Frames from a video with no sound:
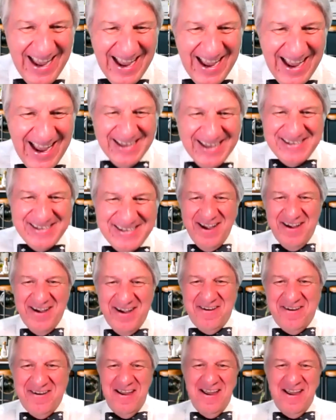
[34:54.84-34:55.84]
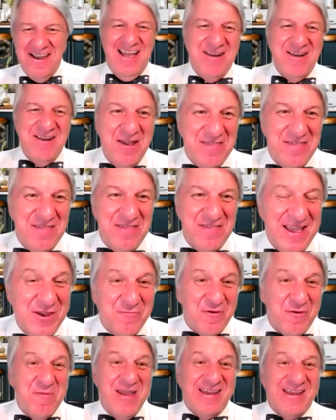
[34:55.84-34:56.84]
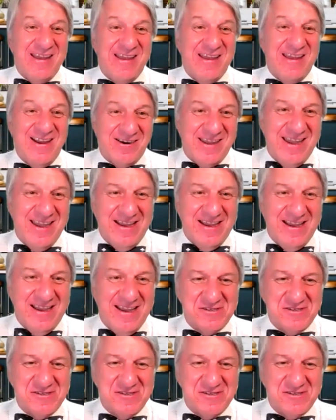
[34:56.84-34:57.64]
So anyway, thank you for making our case.